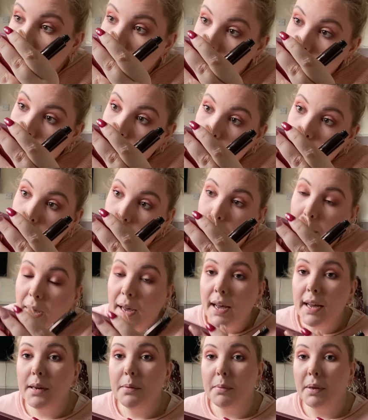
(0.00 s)
a
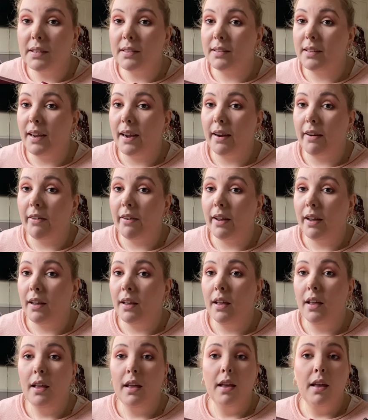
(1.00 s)
bad mascara,
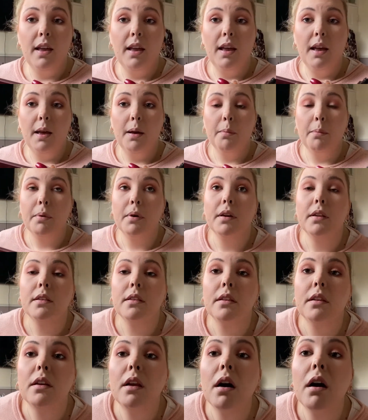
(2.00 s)
but it's
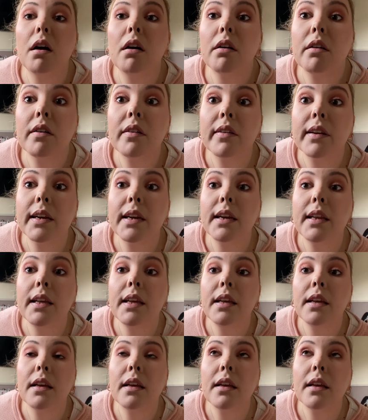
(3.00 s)
not really,